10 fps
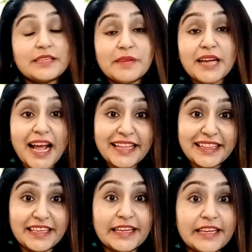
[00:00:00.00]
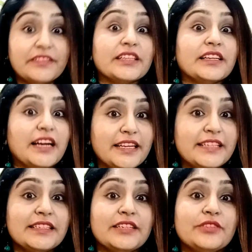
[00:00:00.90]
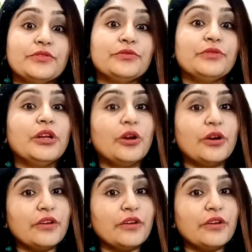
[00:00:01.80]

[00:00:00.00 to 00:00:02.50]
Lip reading: But I think even guys need to do a lot of